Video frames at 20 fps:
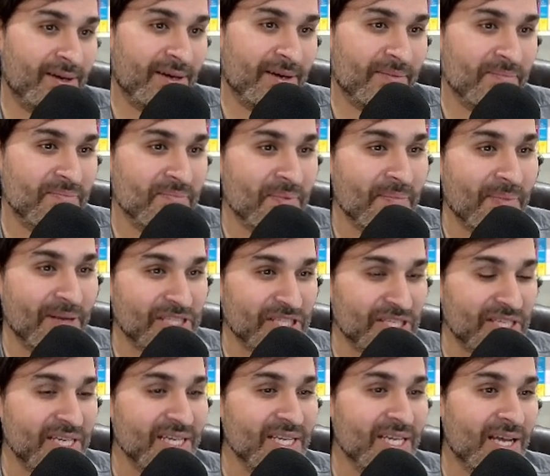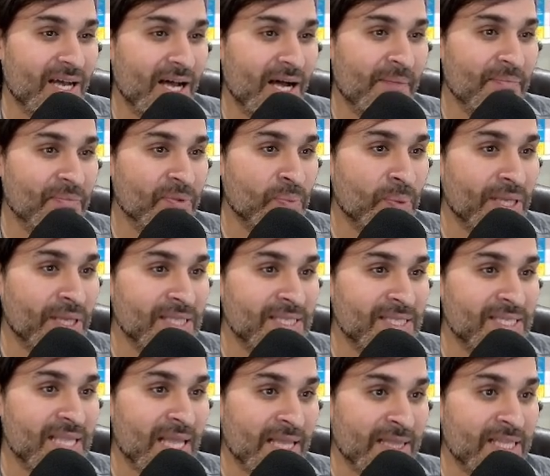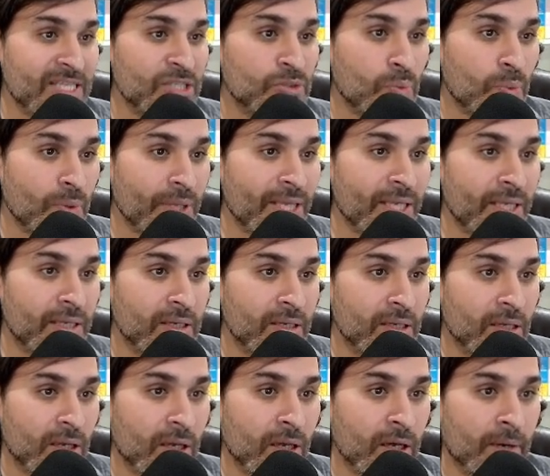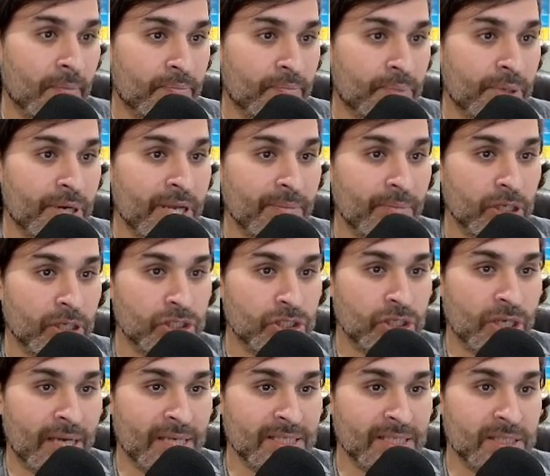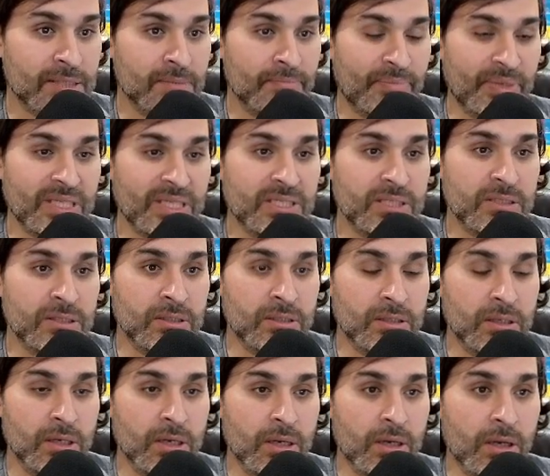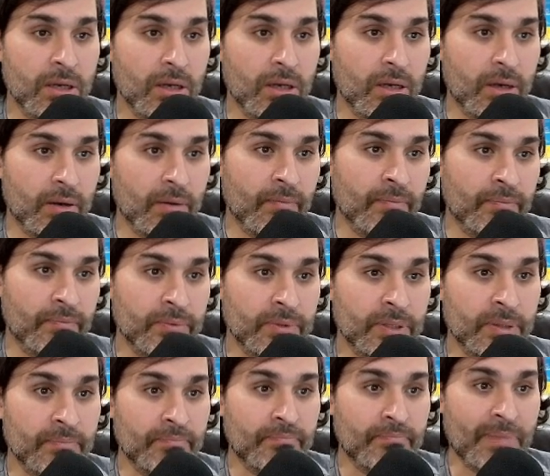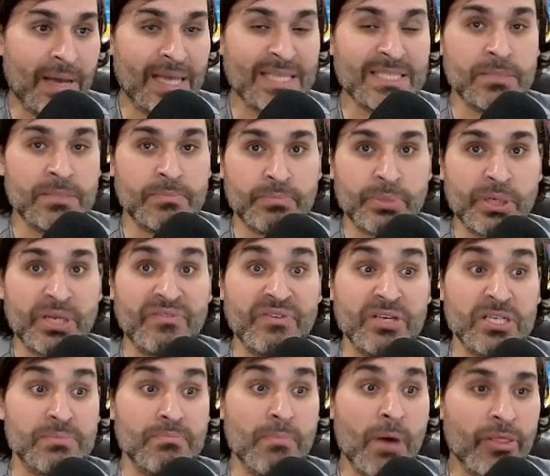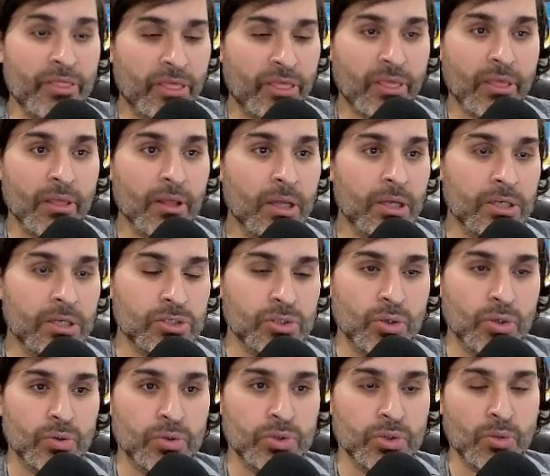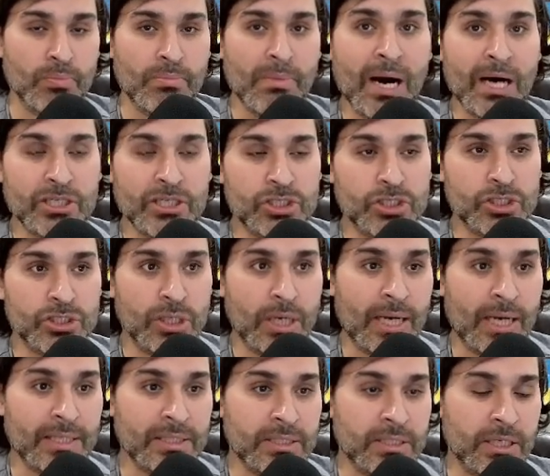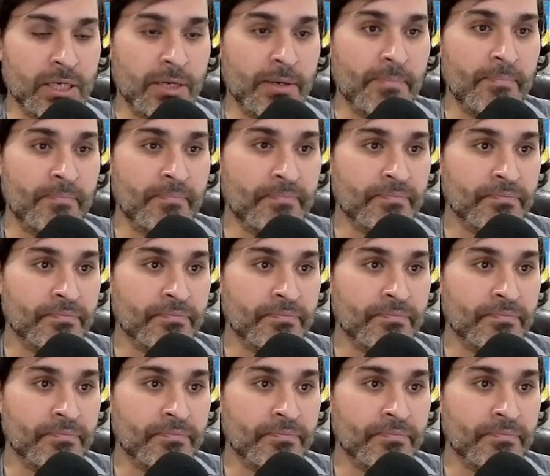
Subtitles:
measure, we can see that this week pretty much has beaten the best previous month. So March and